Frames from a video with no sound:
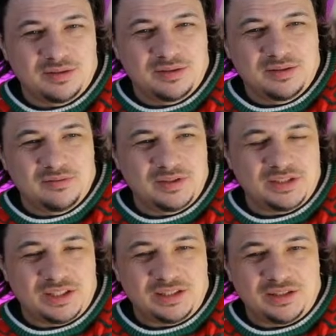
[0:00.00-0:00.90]
which
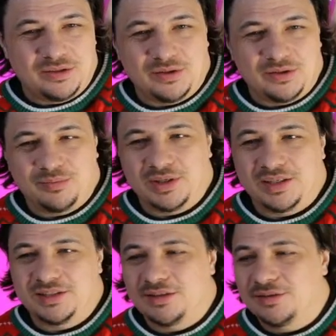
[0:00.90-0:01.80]
easy to
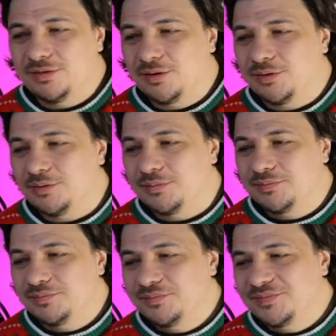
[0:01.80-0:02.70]
replace. I don't know,
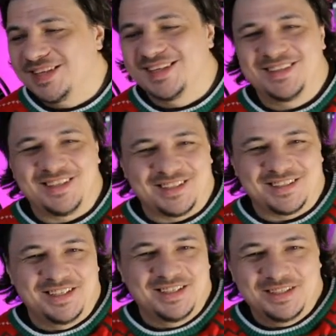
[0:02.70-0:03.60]
like
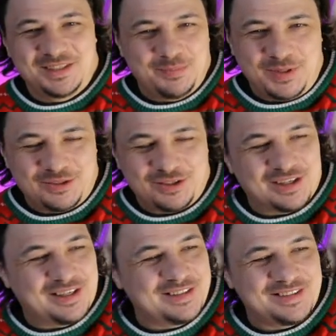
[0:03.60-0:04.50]
speech
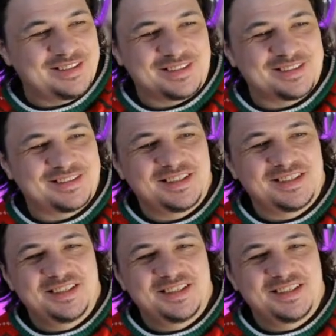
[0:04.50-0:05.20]
writers,